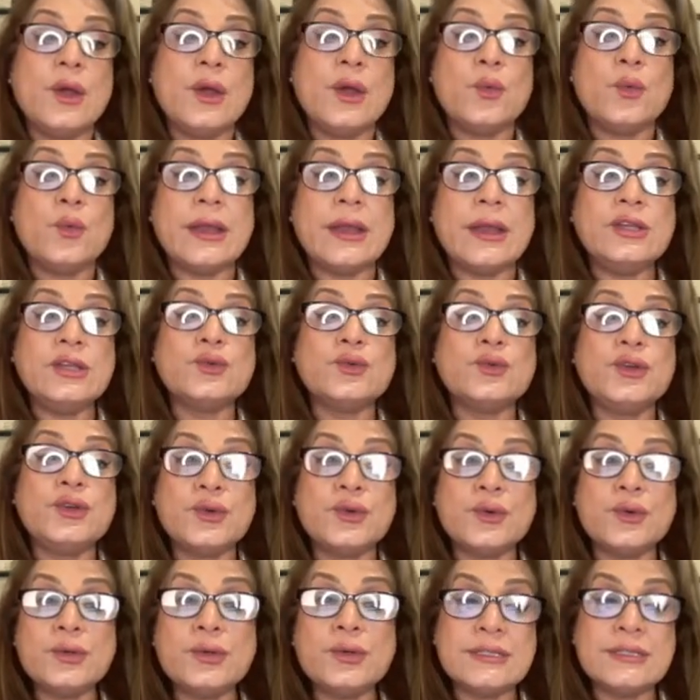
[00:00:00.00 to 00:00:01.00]
when you
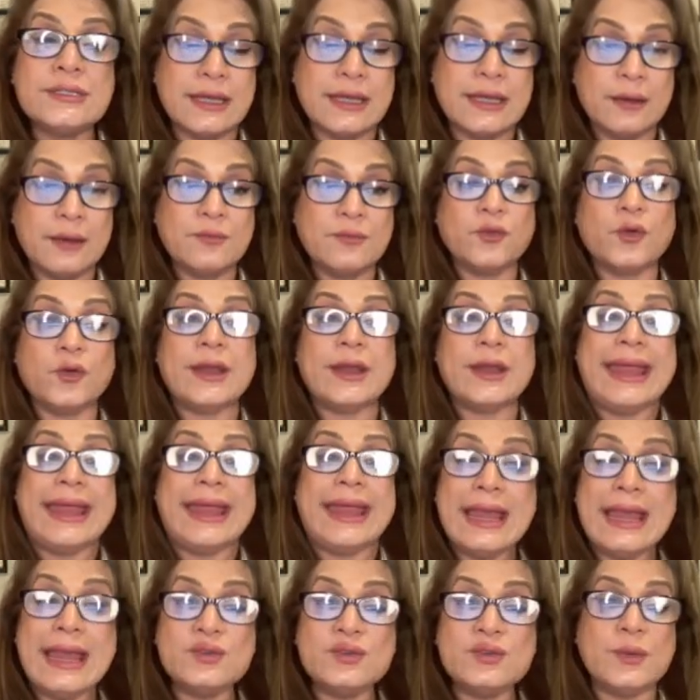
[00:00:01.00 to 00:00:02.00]
use them for
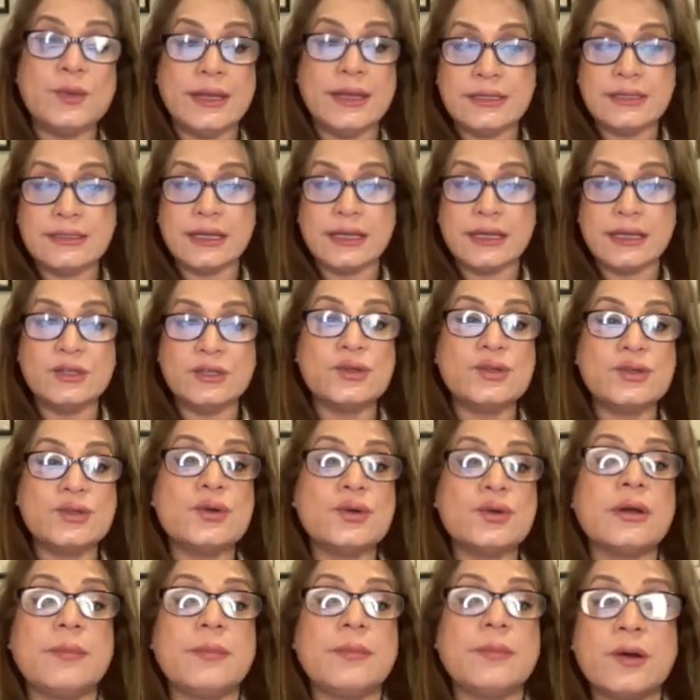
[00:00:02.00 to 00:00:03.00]
8 weeks and you
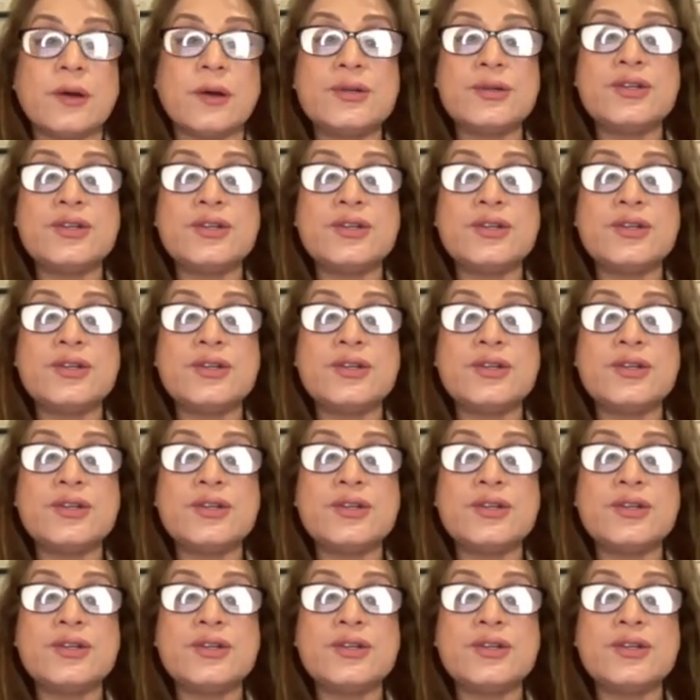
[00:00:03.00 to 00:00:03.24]
took about